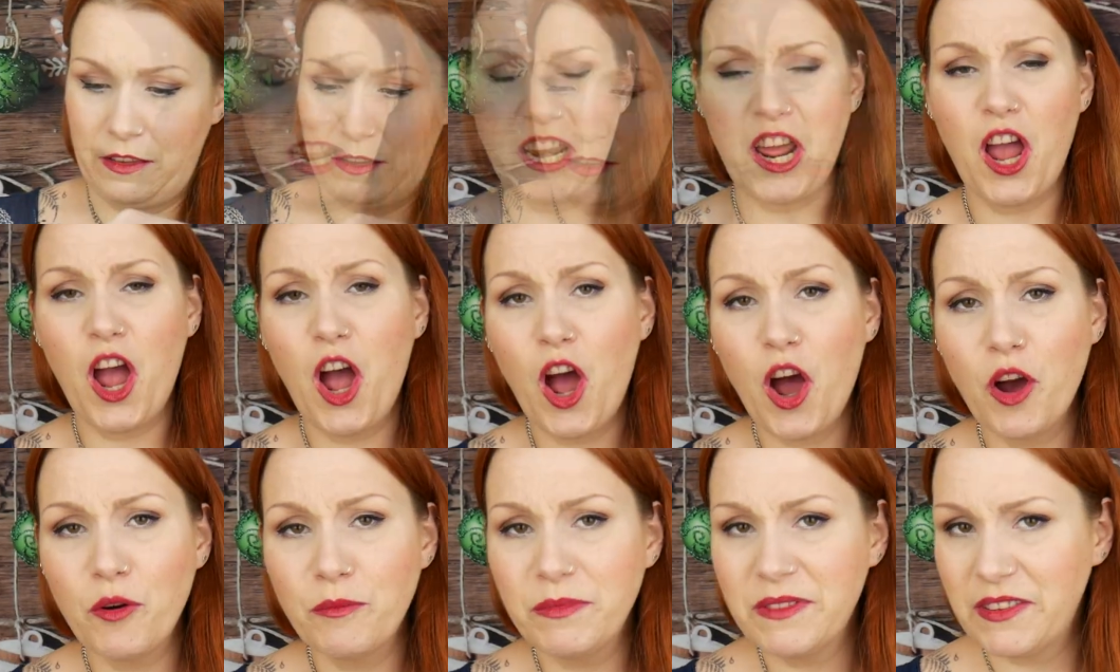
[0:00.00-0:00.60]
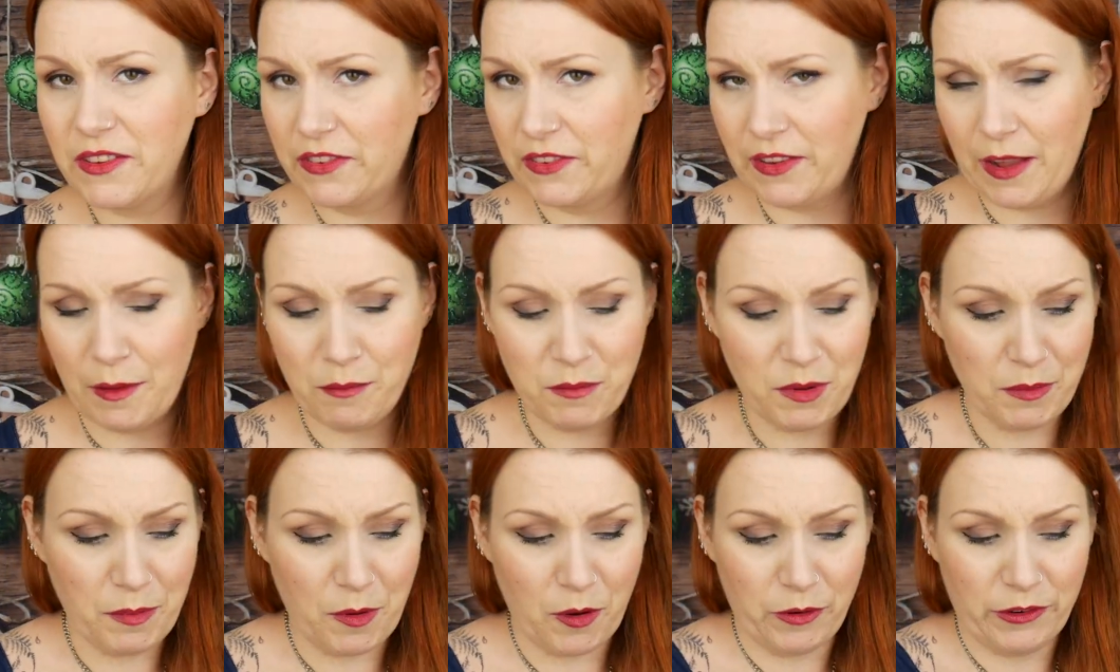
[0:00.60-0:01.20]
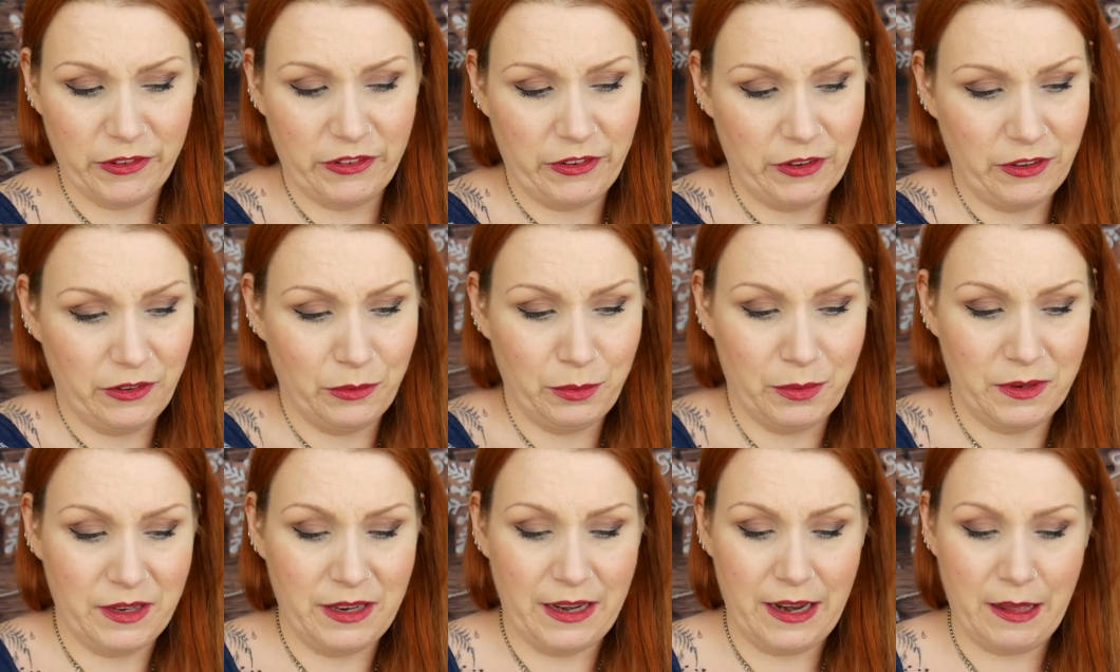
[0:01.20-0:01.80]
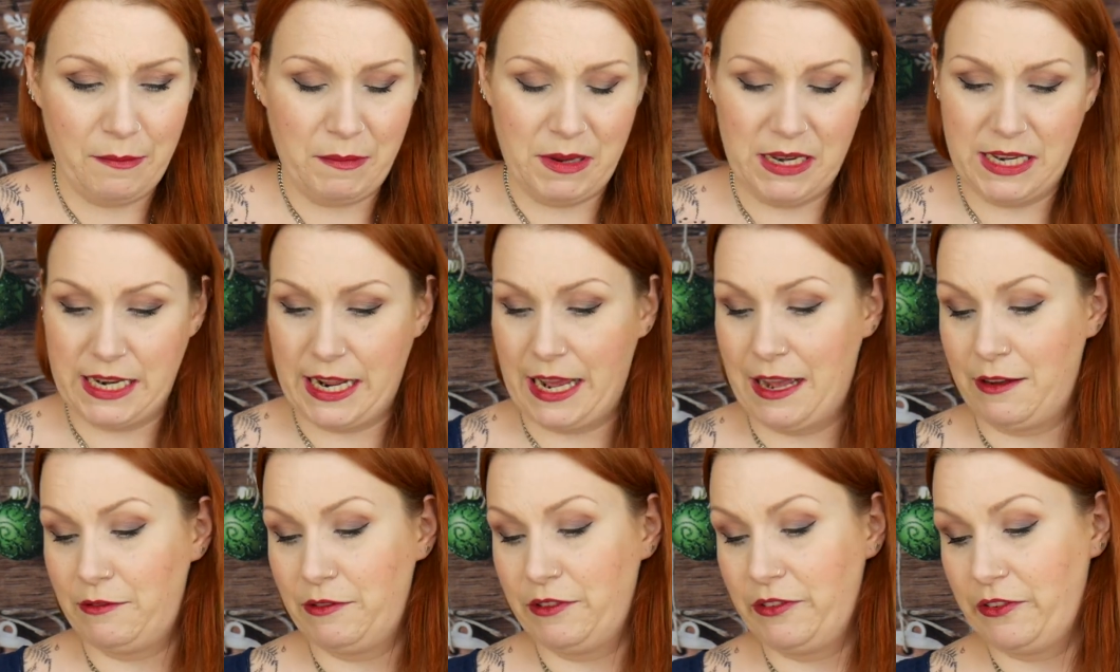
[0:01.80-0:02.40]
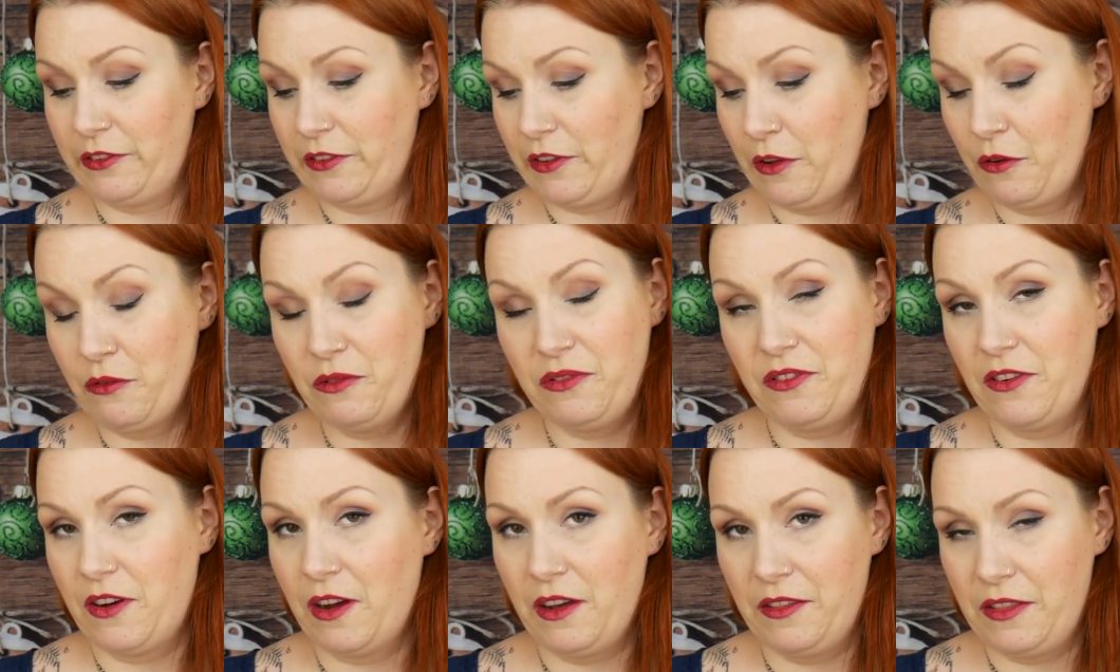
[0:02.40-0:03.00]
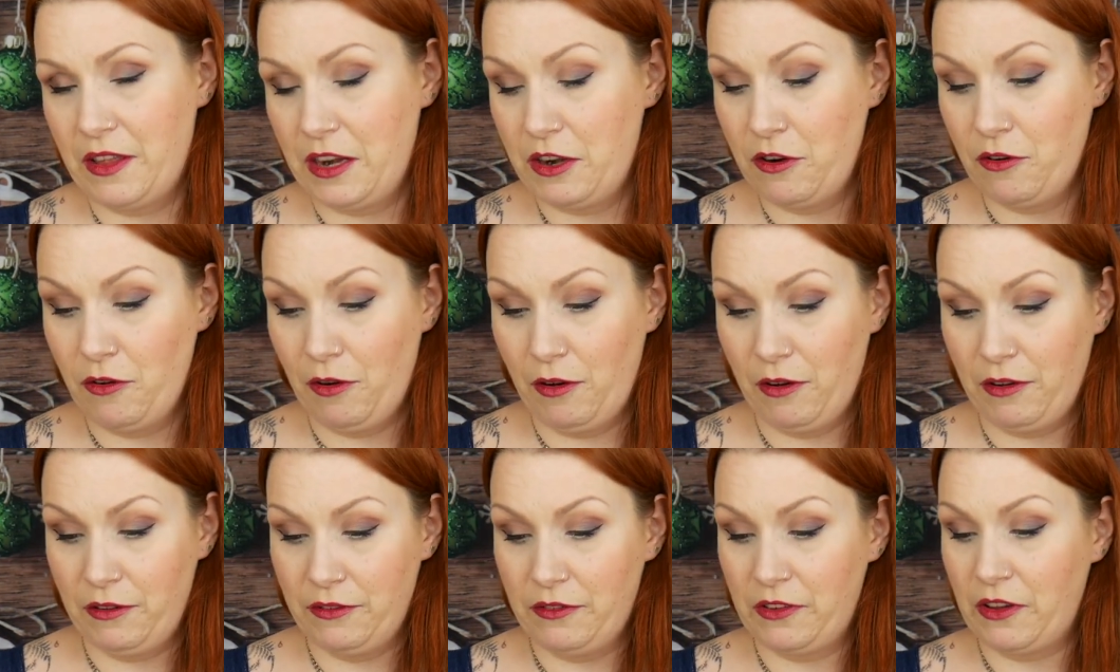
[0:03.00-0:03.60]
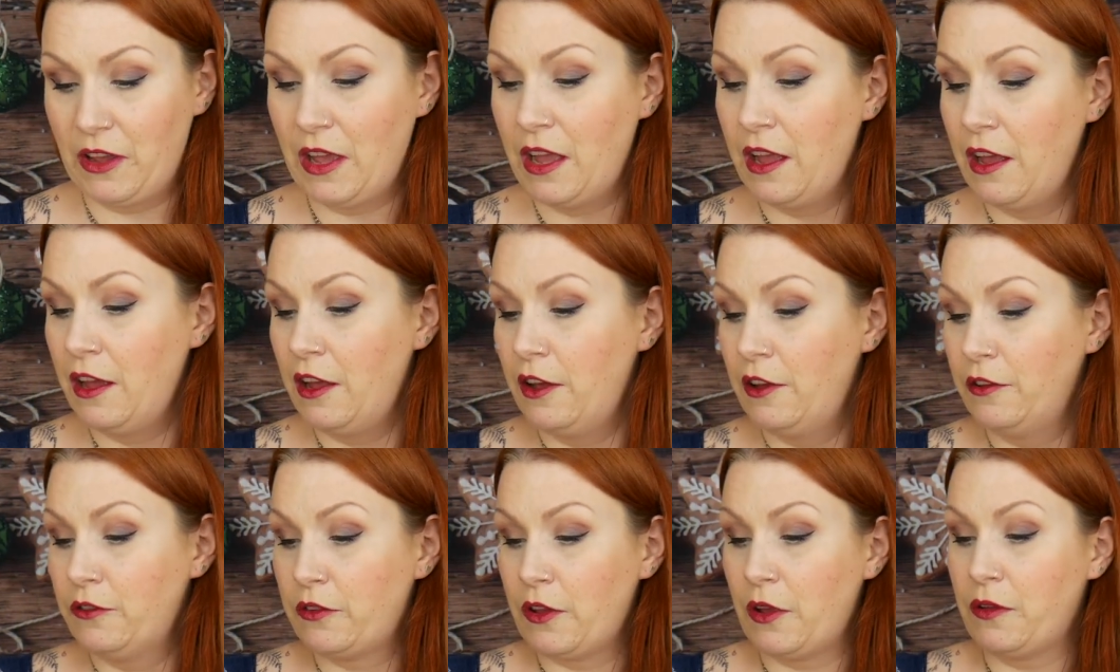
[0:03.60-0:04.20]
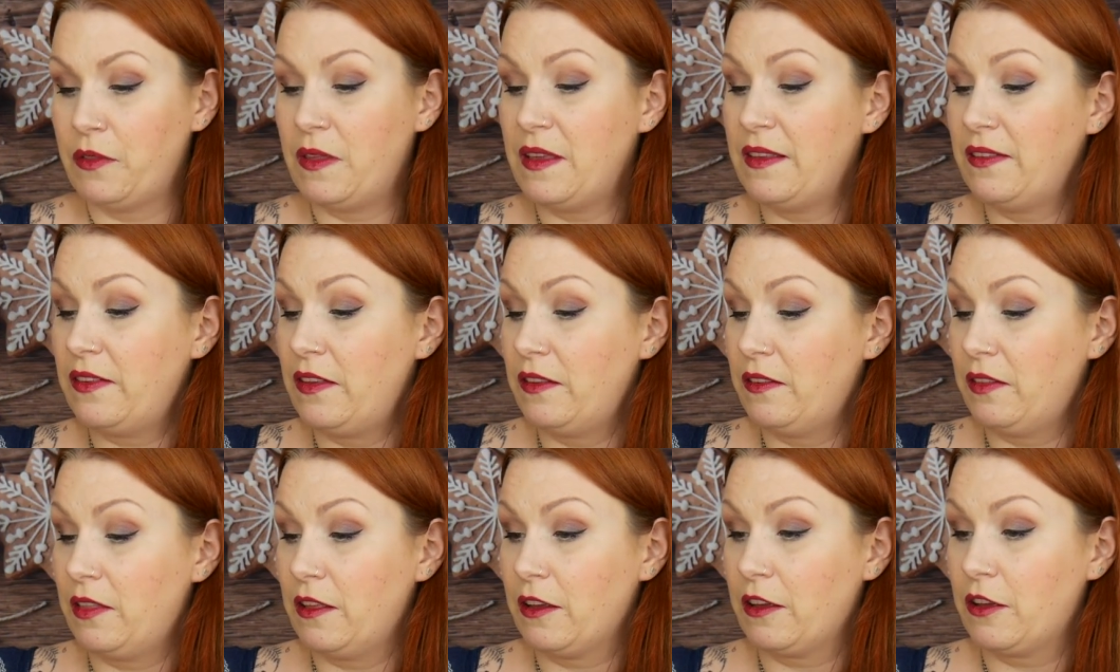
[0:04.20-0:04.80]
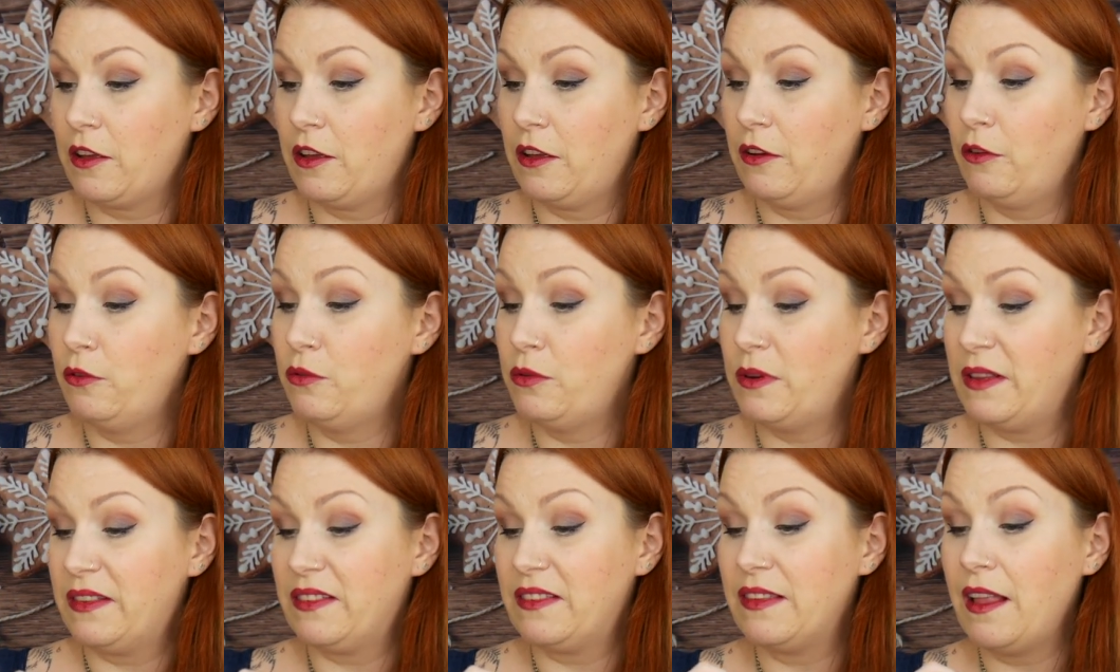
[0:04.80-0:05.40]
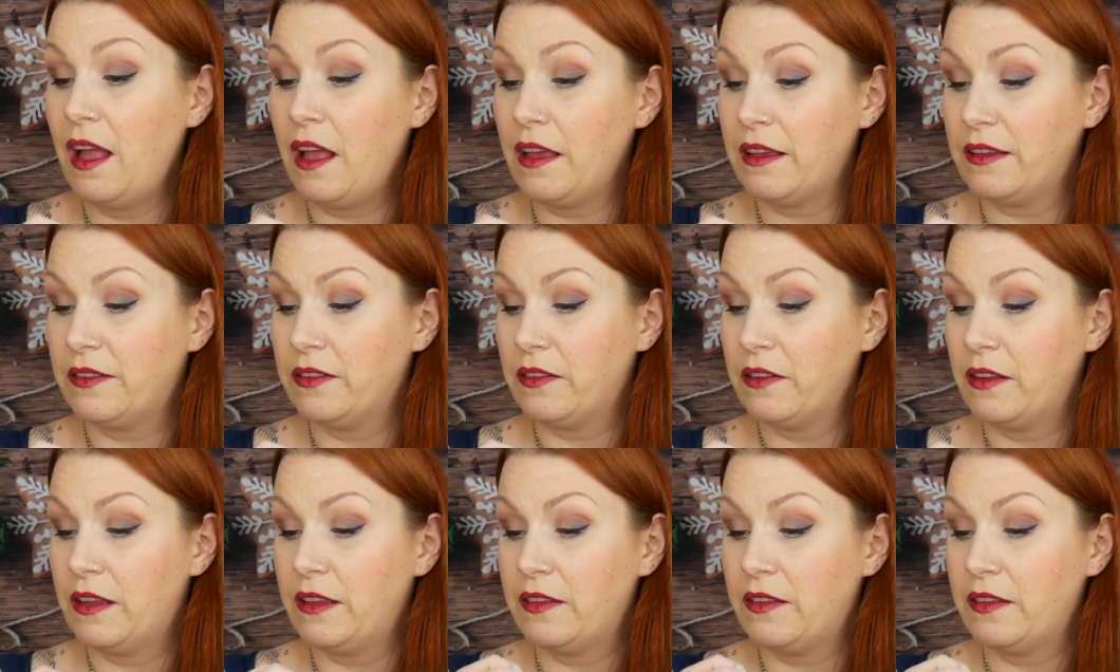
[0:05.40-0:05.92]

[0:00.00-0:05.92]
I'd hope December boxes wouldn't let me down. So far, they're not. So this is the, oh, it's nice.